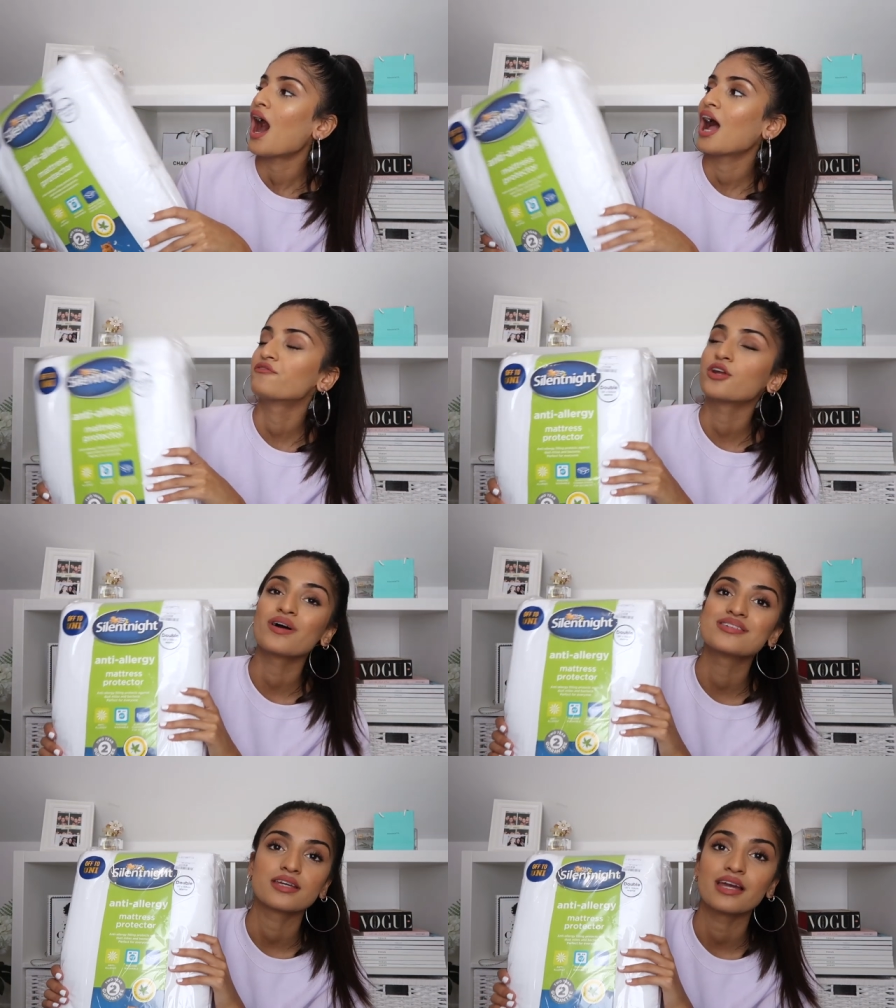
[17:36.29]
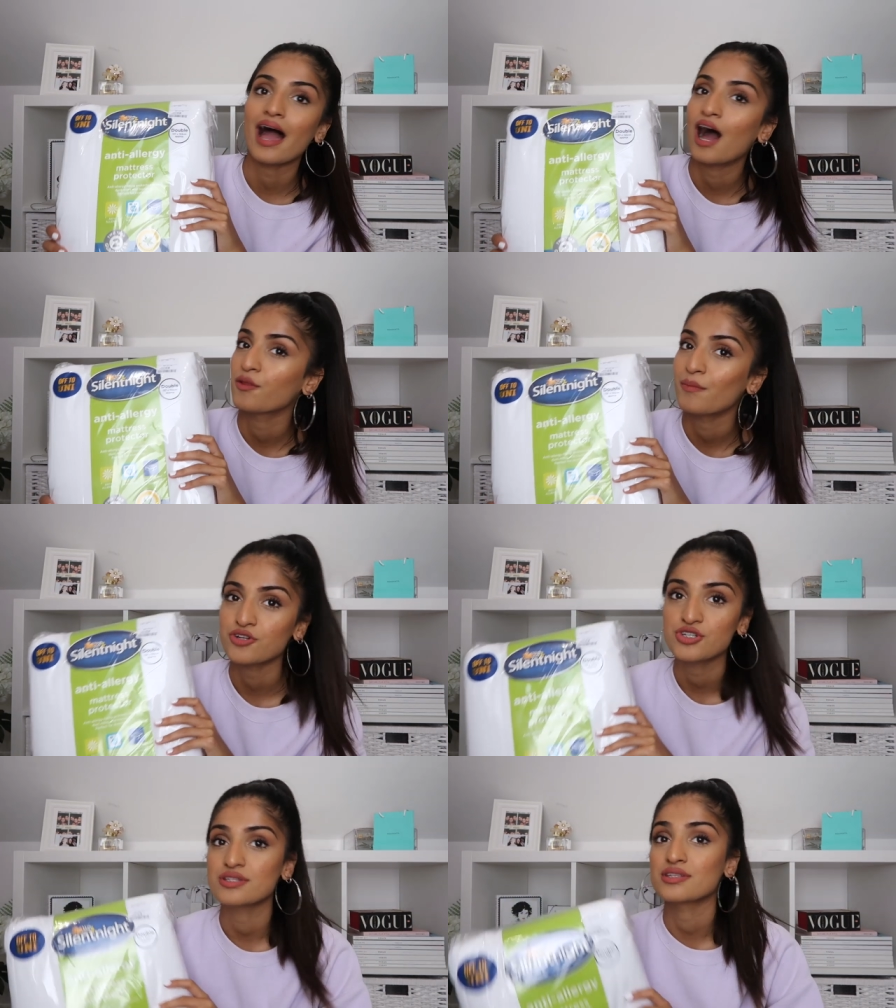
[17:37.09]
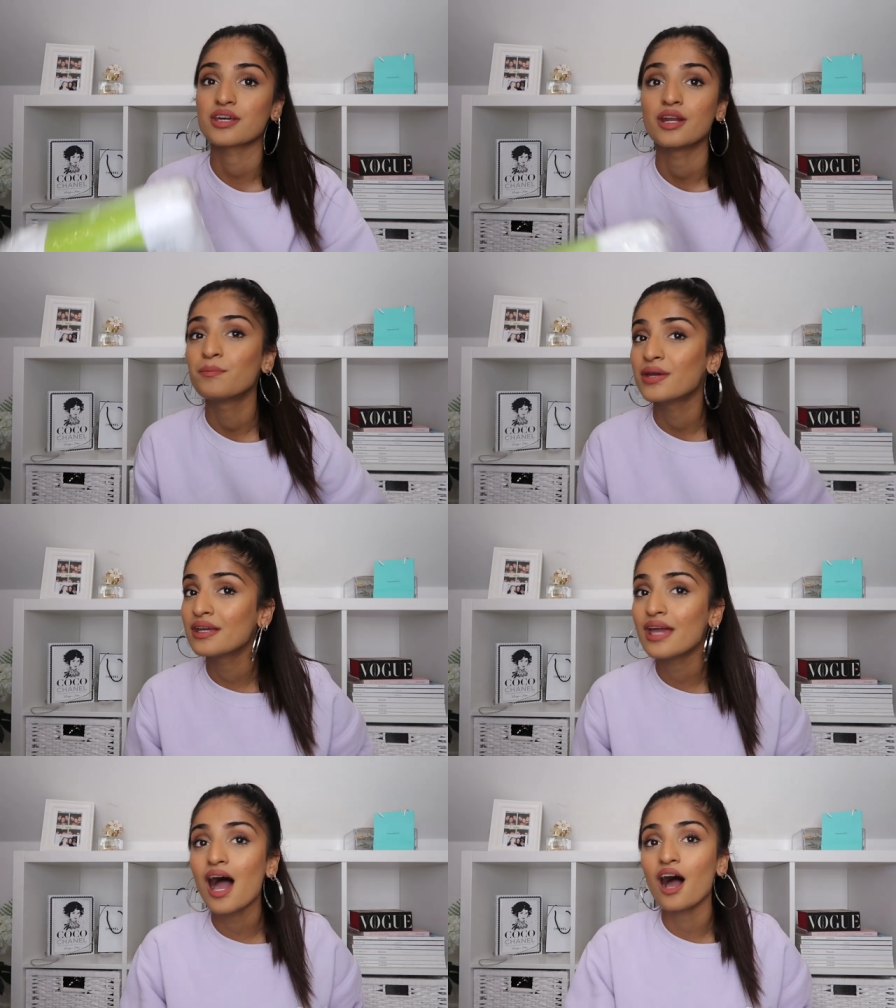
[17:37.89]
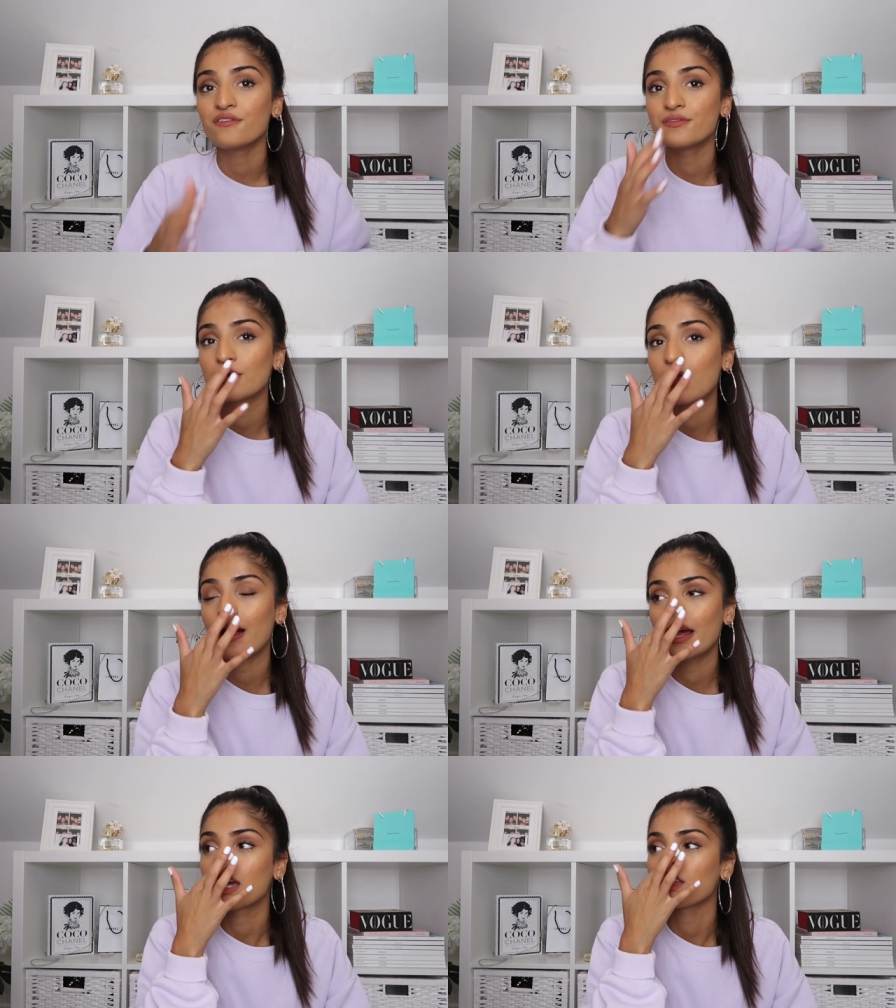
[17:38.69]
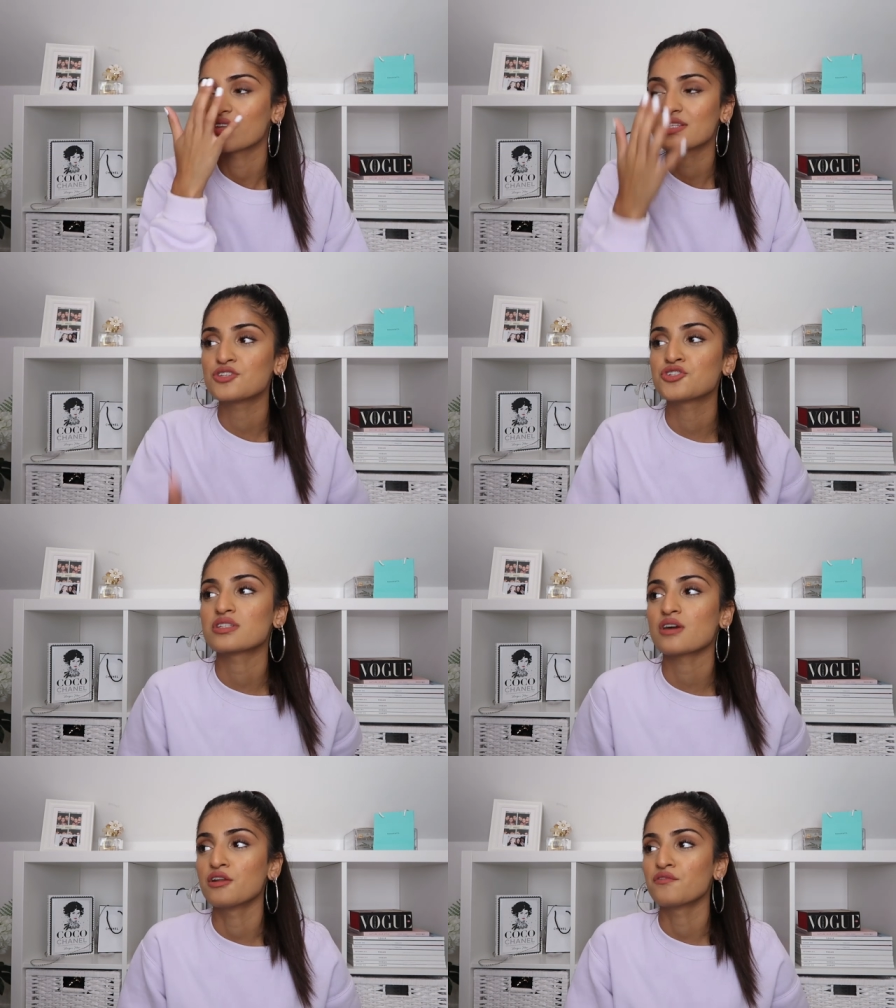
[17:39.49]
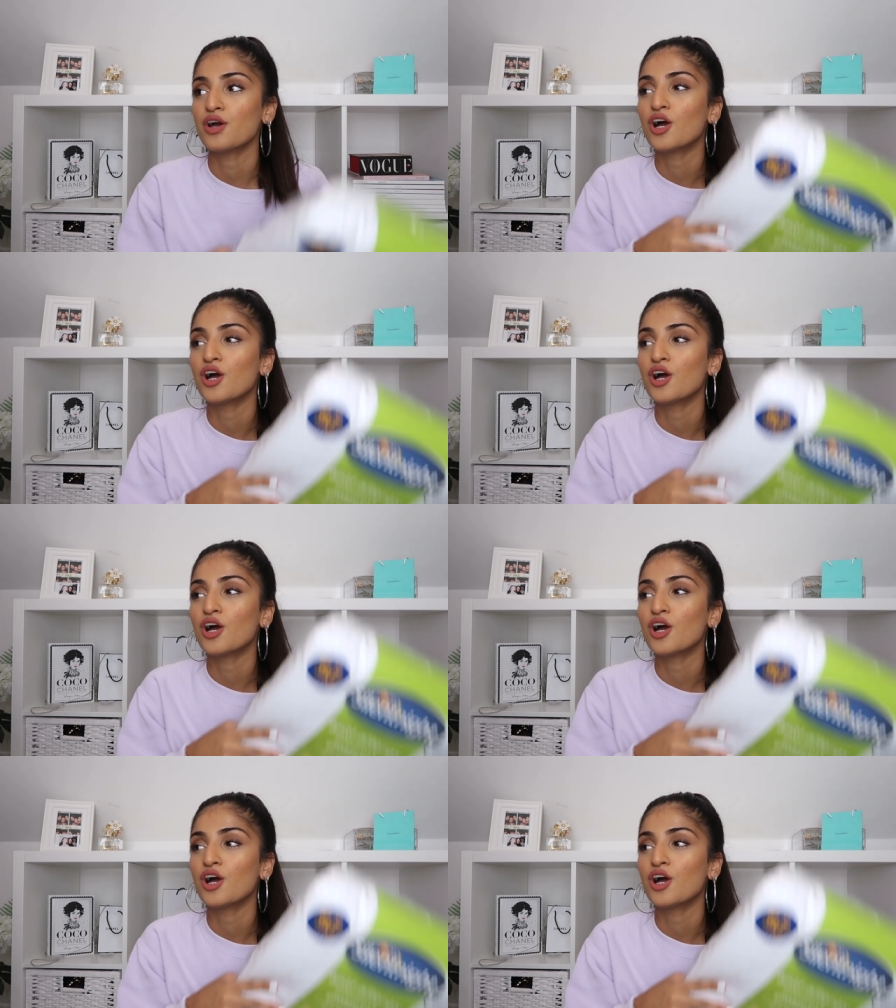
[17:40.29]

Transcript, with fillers: I have no idea how the mattress is going to be yet. I feel like this is just kind of